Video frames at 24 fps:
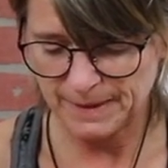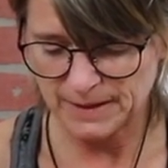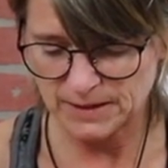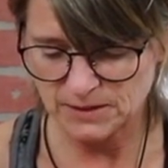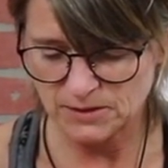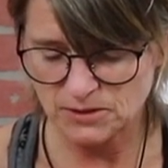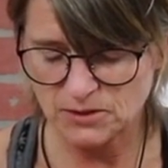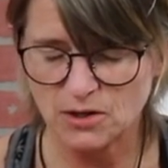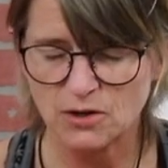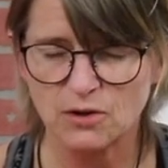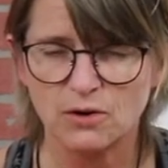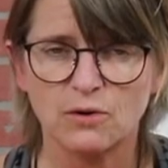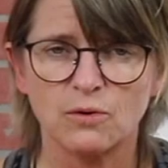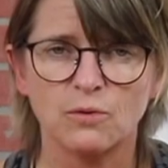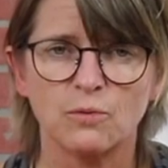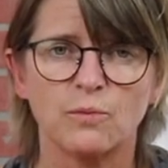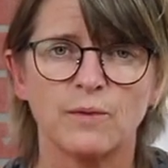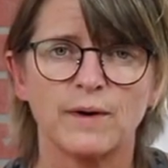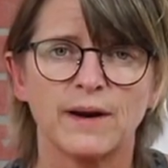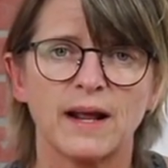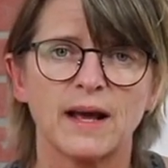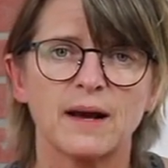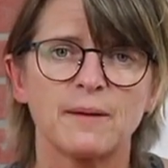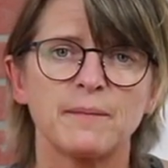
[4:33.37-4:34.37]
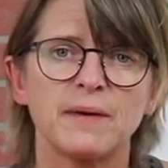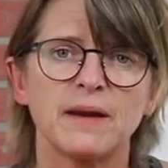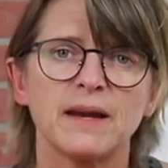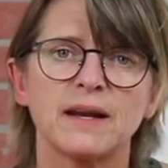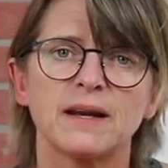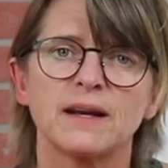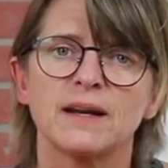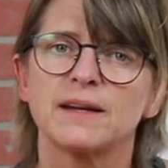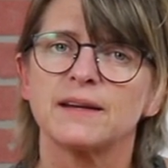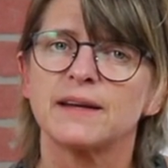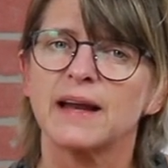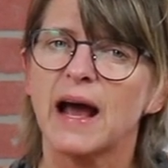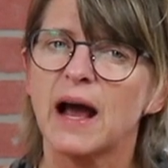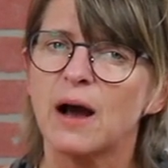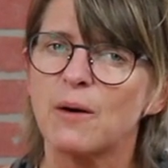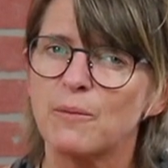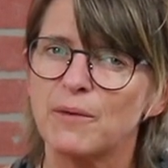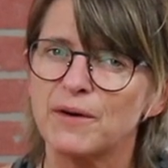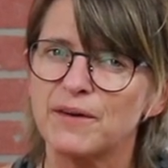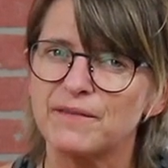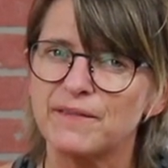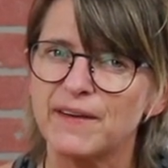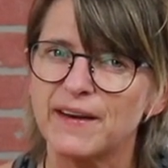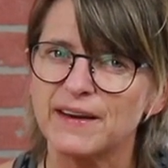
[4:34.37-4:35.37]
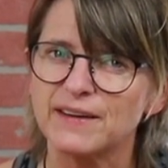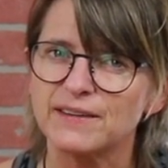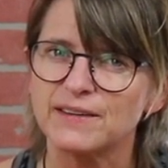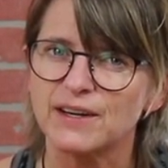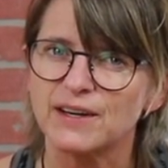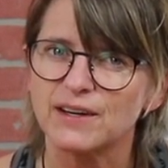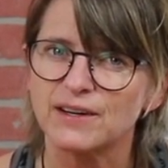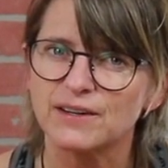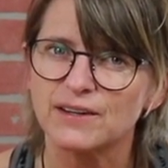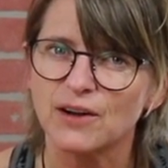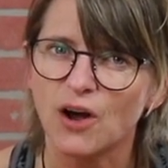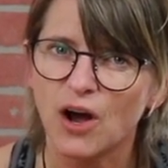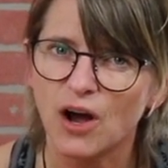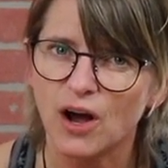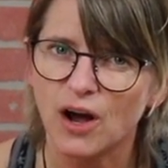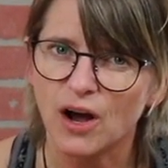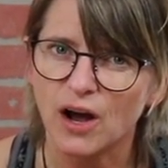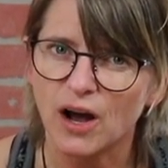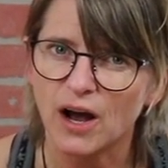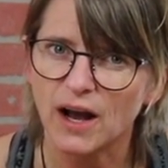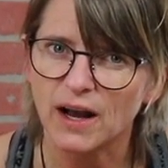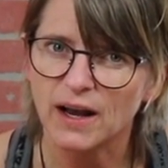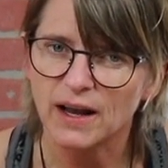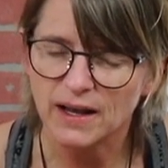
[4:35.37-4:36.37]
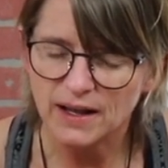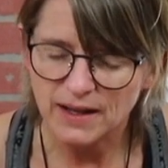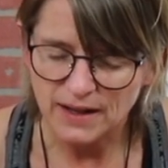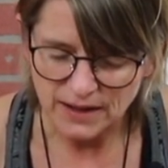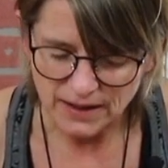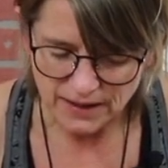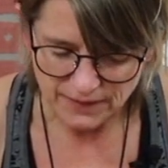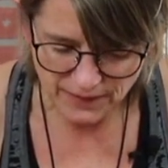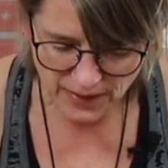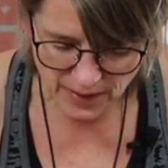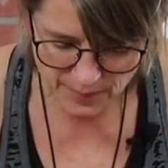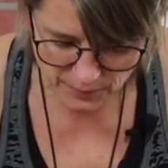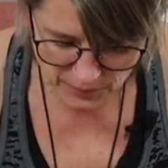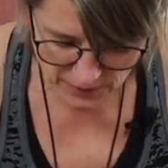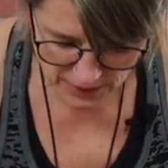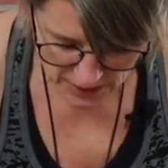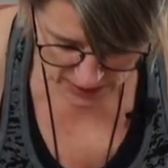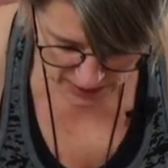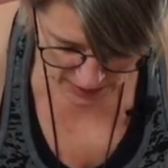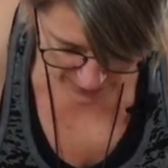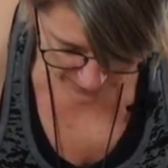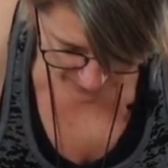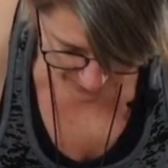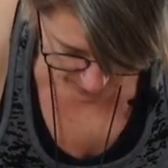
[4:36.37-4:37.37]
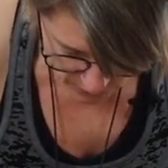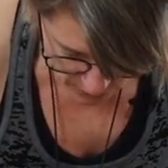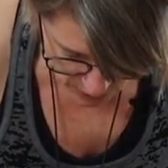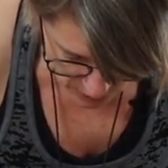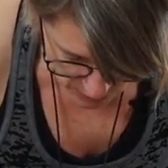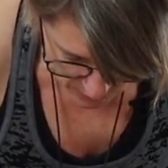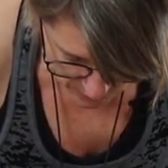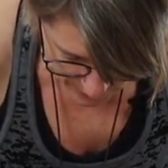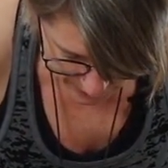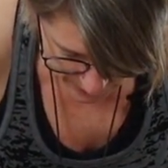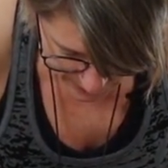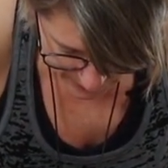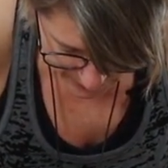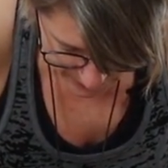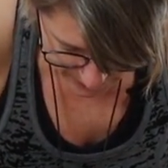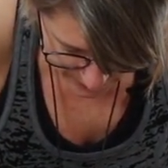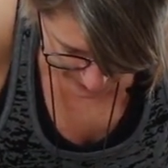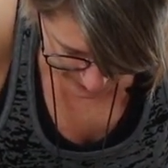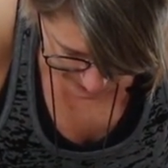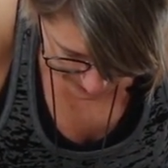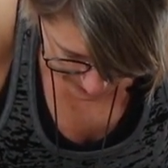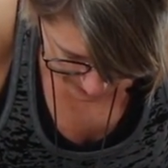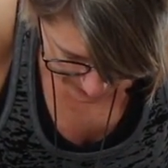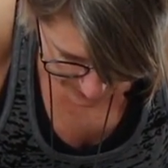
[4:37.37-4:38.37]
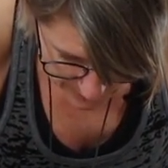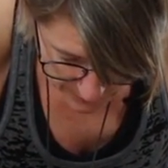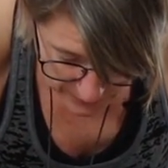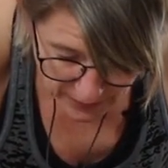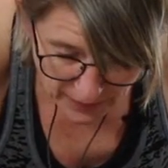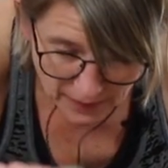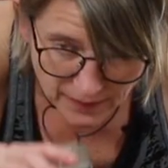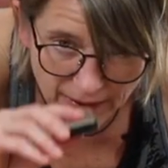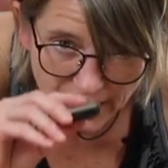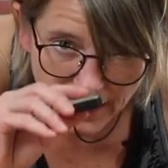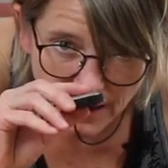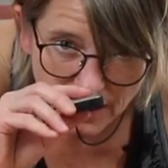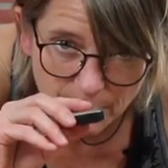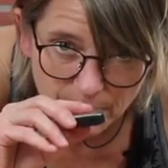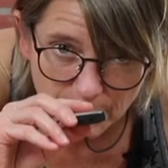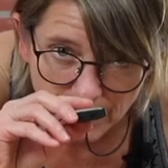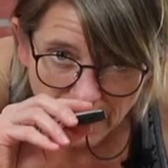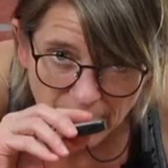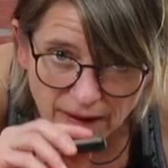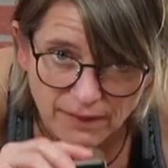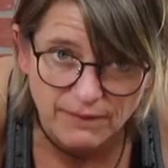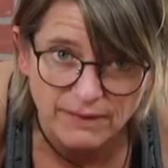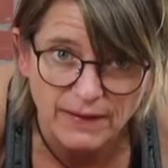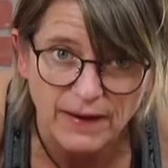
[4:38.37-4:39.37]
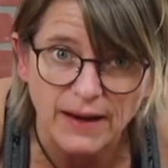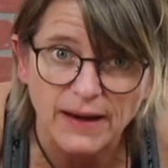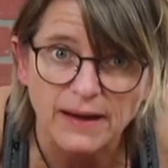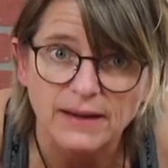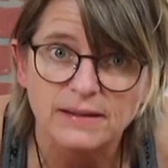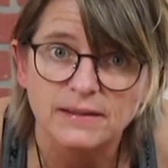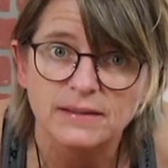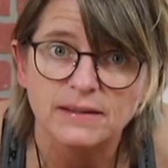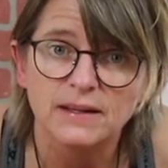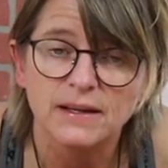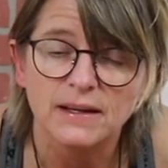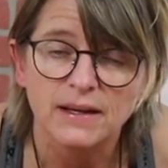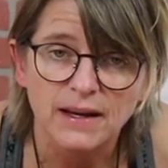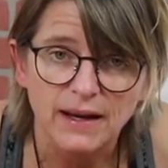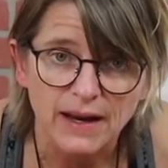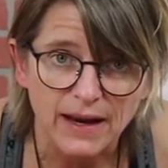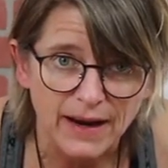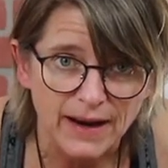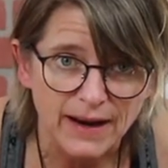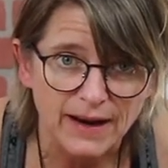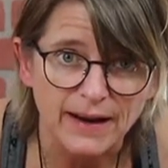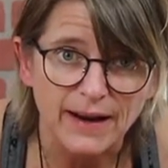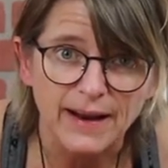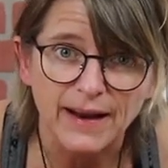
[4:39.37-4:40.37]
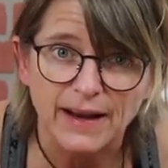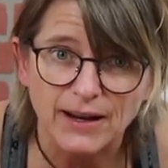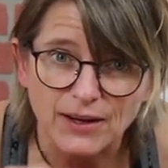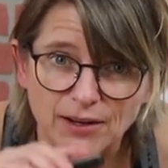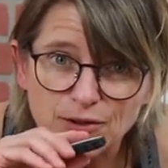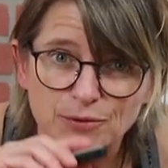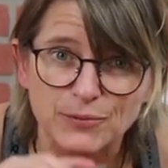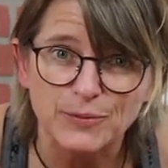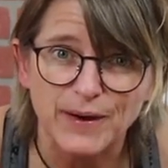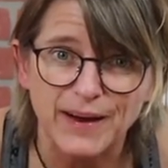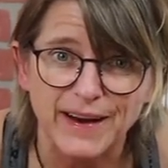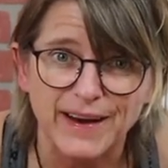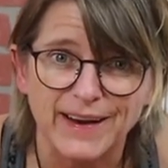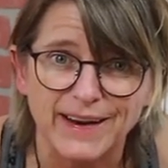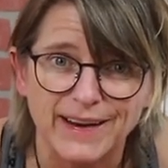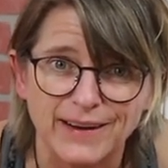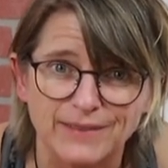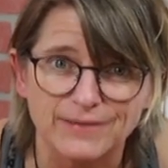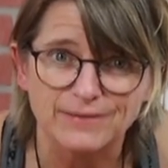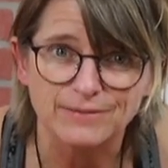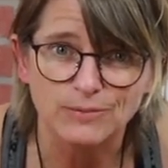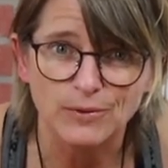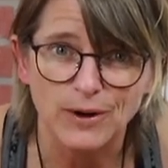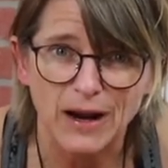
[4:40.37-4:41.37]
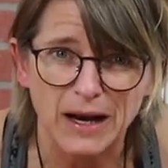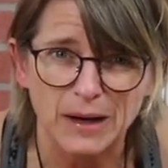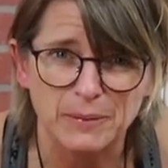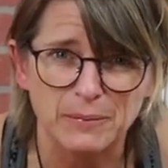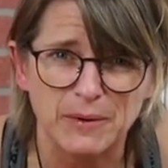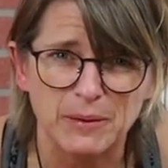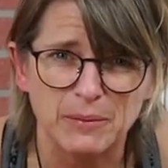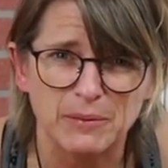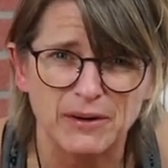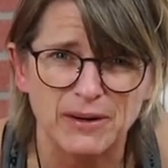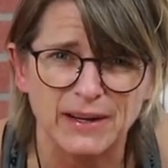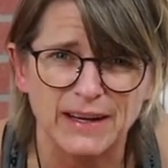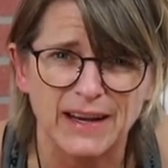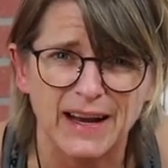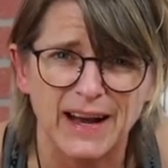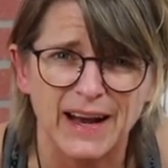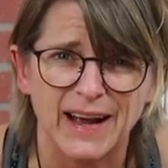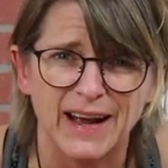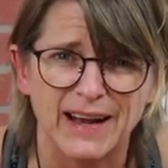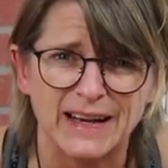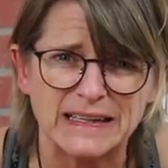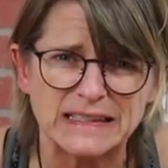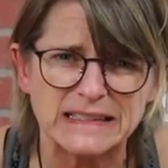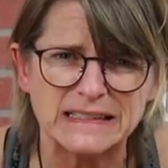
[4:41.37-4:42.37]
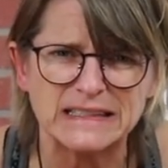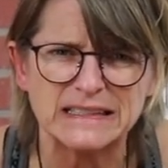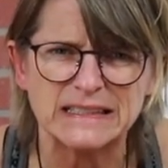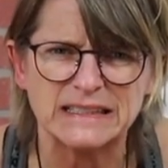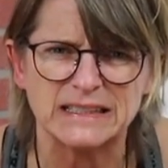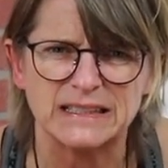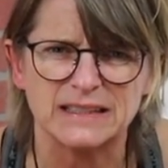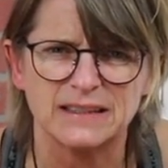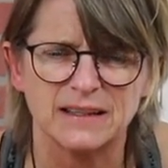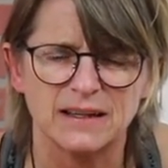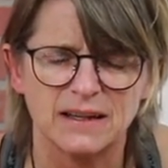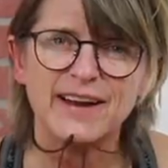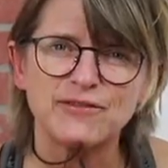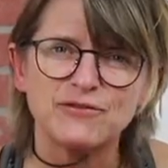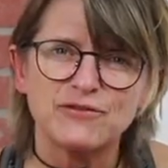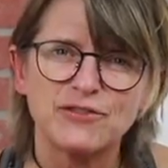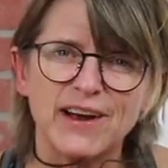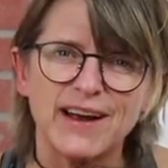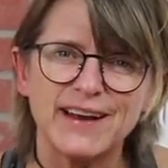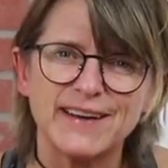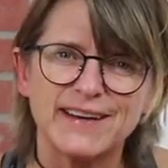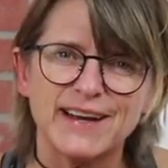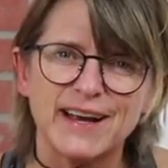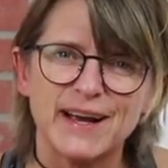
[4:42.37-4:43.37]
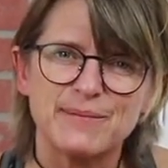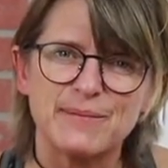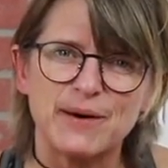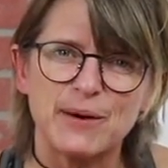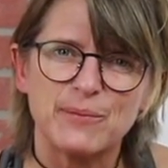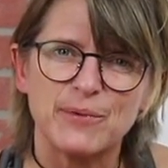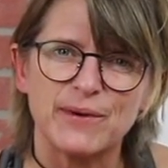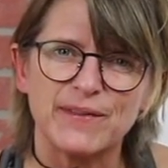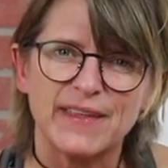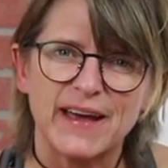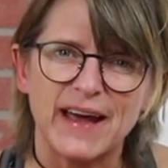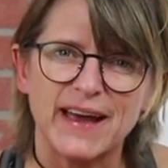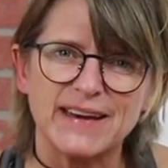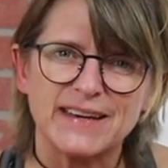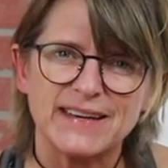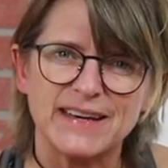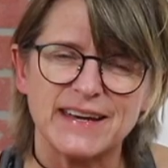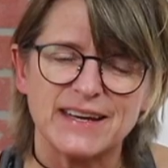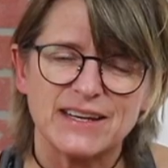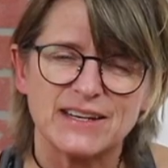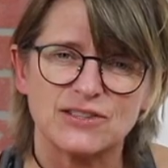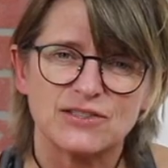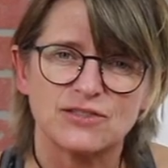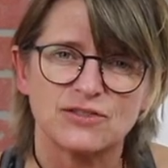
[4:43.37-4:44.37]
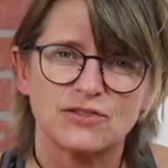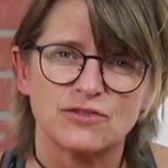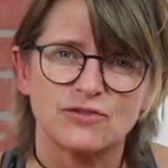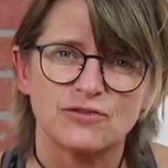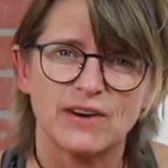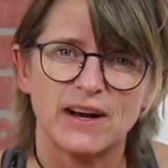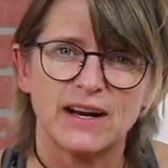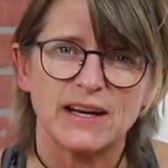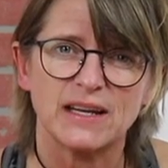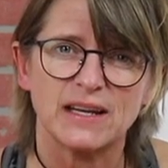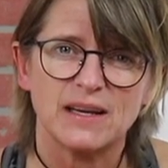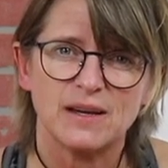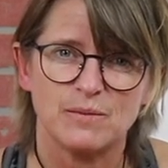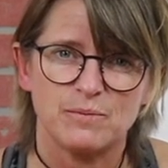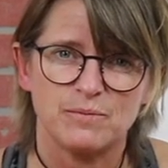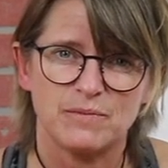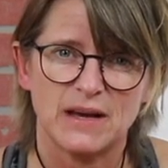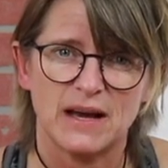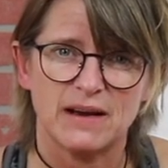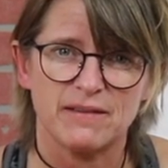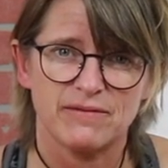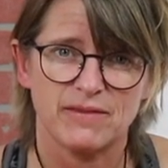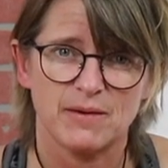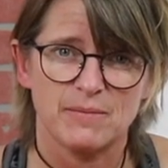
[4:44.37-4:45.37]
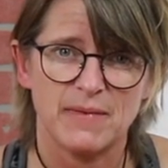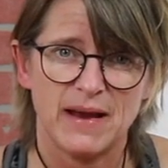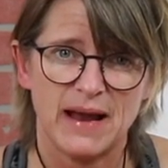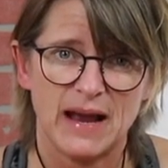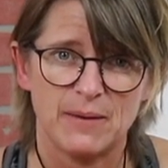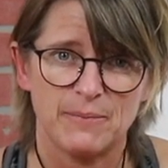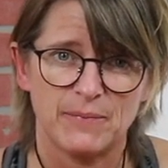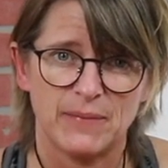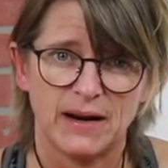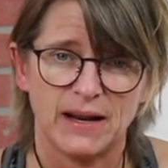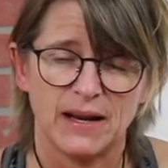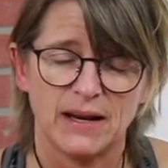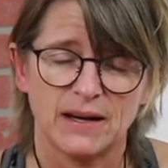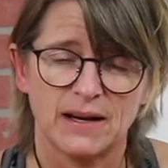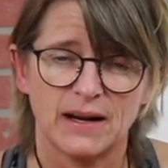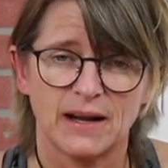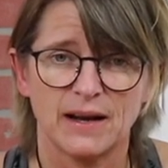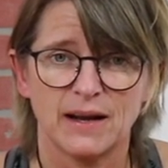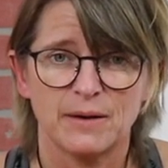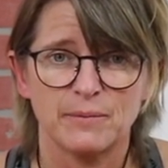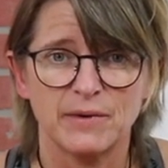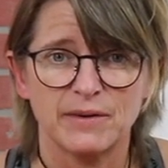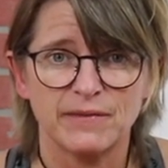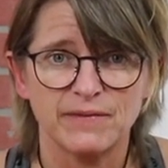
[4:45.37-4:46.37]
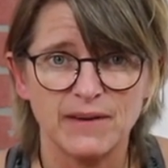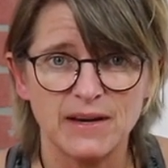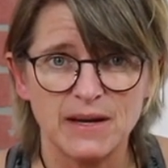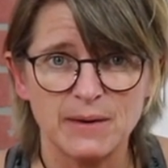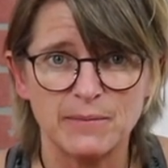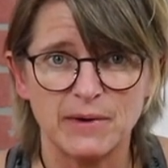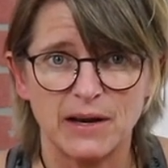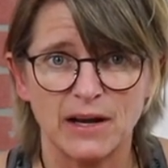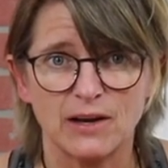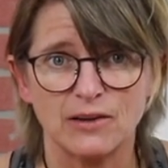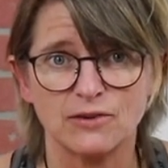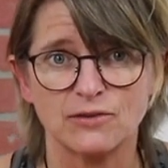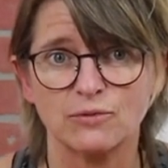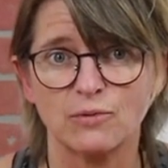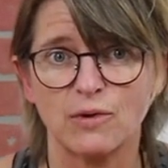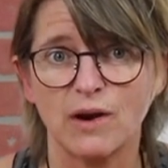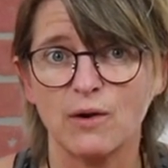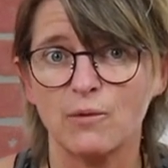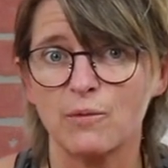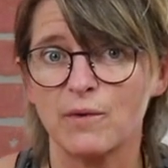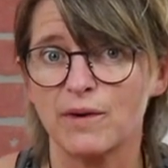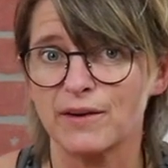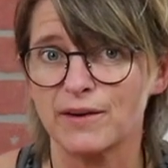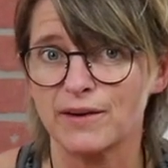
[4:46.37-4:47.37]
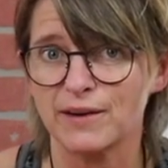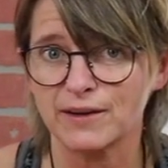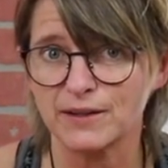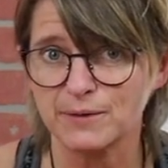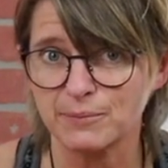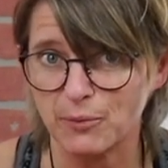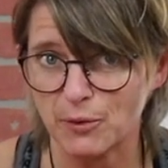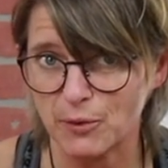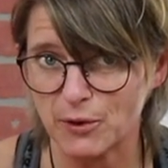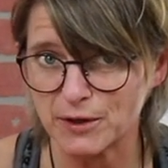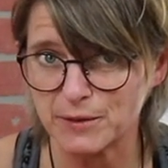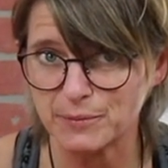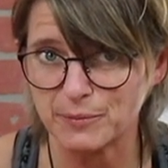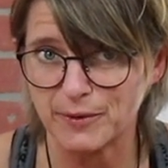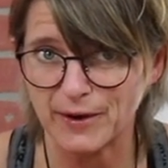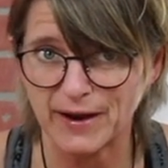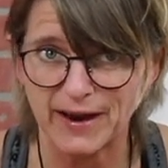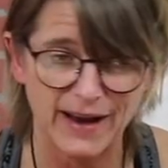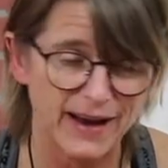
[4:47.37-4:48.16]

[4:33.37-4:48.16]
So when I'm in a downward facing dog, if I'm leaning forward, it can be in my face and it can swing and whack me pretty hard. I've tried to come up with ideas to try to keep that from happening. And I'm a female, so I wear a sports